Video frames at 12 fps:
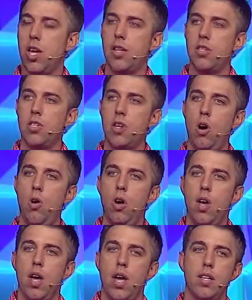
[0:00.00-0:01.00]
And so
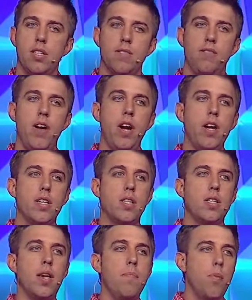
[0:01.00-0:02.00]
it is a very
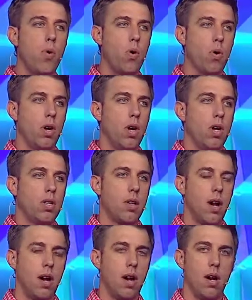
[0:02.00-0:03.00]
simple
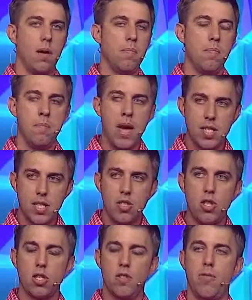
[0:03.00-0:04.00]
uh,
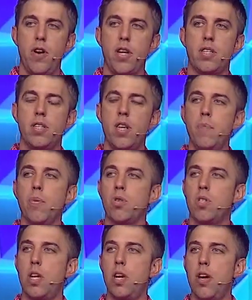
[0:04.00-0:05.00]
message. It is a very simple
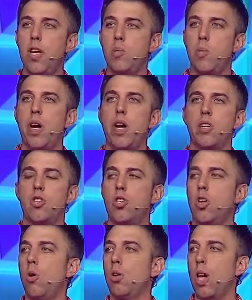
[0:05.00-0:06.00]
series, but it is
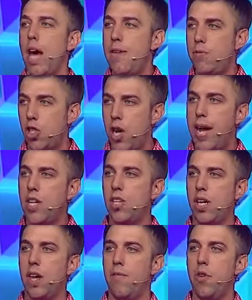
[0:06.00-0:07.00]
so life
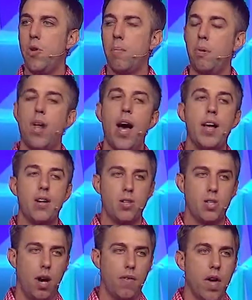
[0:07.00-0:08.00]
changing if you apply
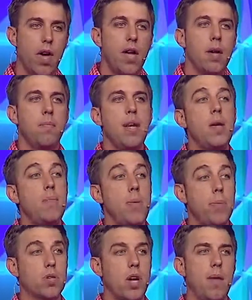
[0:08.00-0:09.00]
yourself. Many
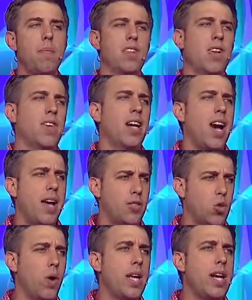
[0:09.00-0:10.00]
people say, I've been serving
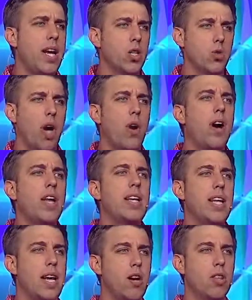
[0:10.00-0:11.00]
God 20 years. Why do I
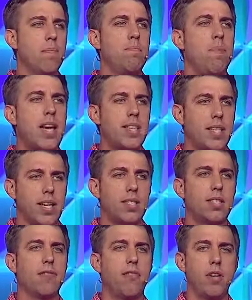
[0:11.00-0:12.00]
need to hear the
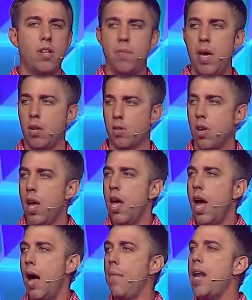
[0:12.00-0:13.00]
basics, the fundamentals?
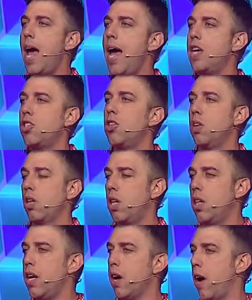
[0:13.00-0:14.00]
I'm going to ask you to
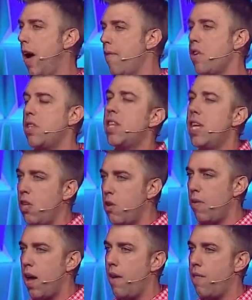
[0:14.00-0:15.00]
clear everything
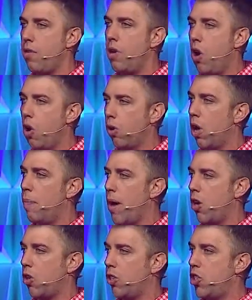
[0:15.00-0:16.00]
you've ever known
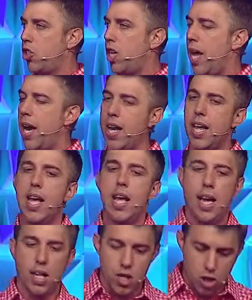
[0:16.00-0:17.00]
about Christianity,
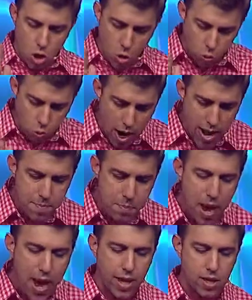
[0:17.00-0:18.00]
and let's go right
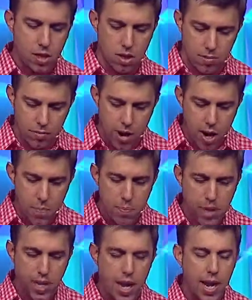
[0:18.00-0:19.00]
back to the very
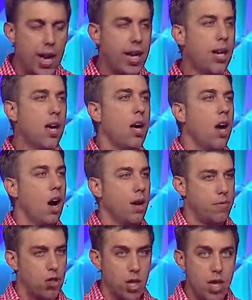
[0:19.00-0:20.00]
beginning
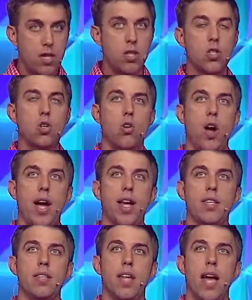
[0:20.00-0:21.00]
of Jesus
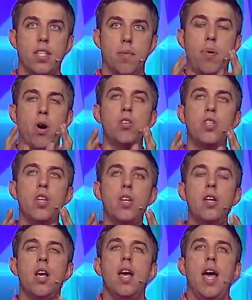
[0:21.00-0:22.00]
Christ as a
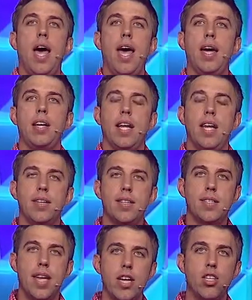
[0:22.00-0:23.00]
person and
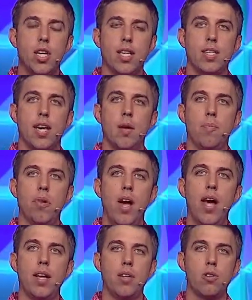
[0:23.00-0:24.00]
his teachings and
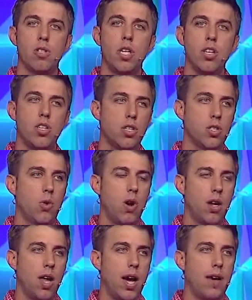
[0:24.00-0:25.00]
applying those teachings to
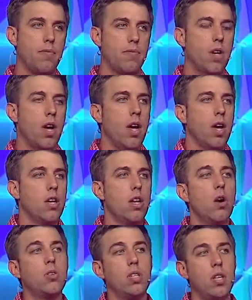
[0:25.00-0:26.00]
our lives. You
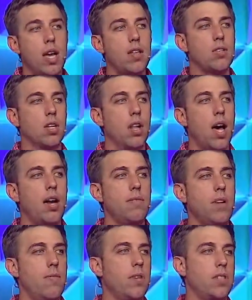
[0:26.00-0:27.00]
know, today there's a lot
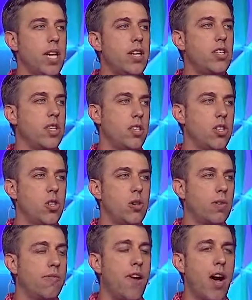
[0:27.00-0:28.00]
of different teachings that you
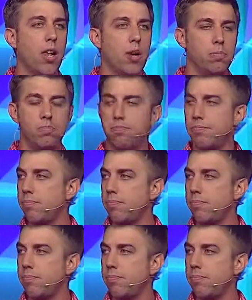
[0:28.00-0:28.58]
can follow.